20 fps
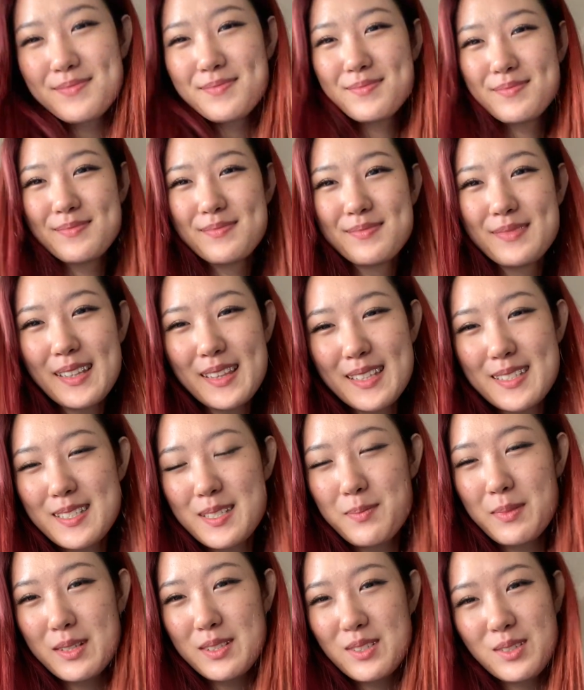Nothing to
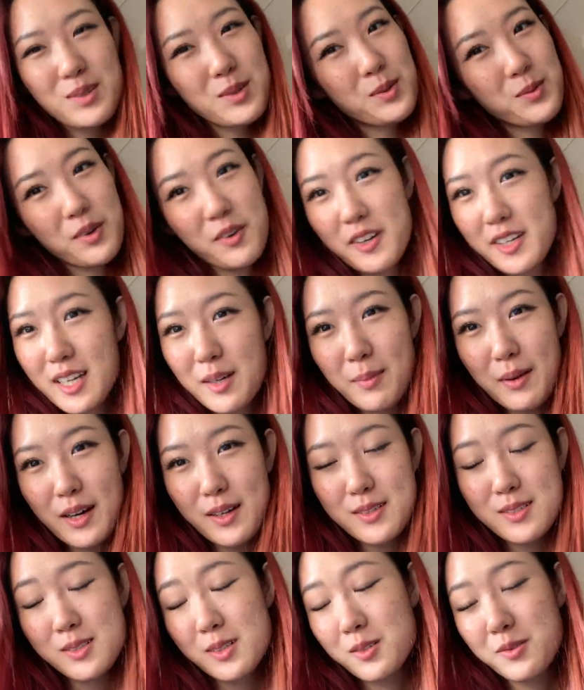be too worried about
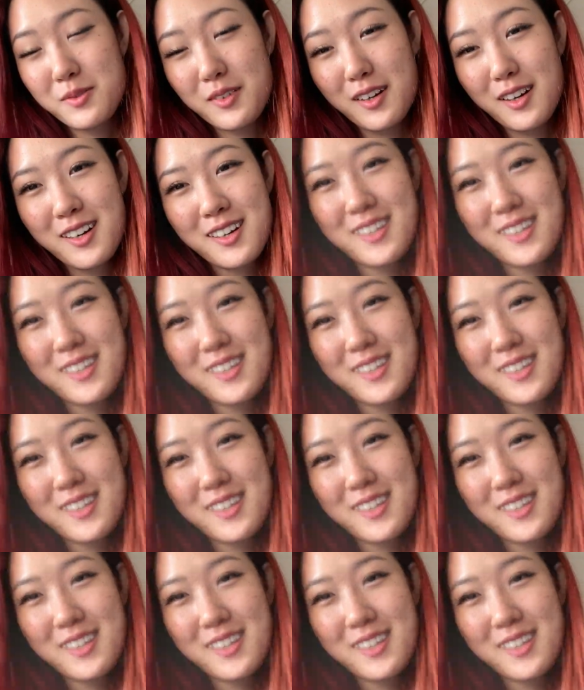so far.